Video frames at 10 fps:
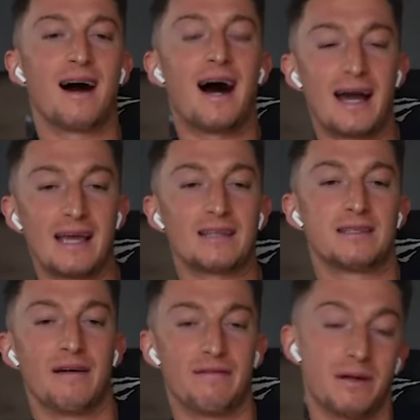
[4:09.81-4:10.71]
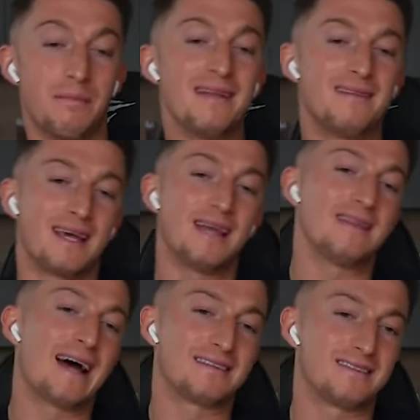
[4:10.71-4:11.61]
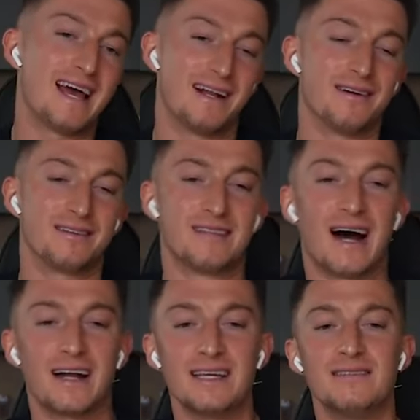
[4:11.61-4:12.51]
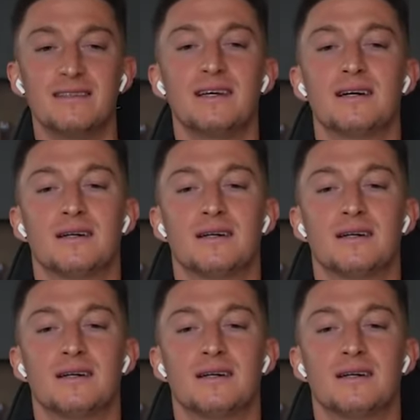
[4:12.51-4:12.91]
highest level and maintain that standard is not easy.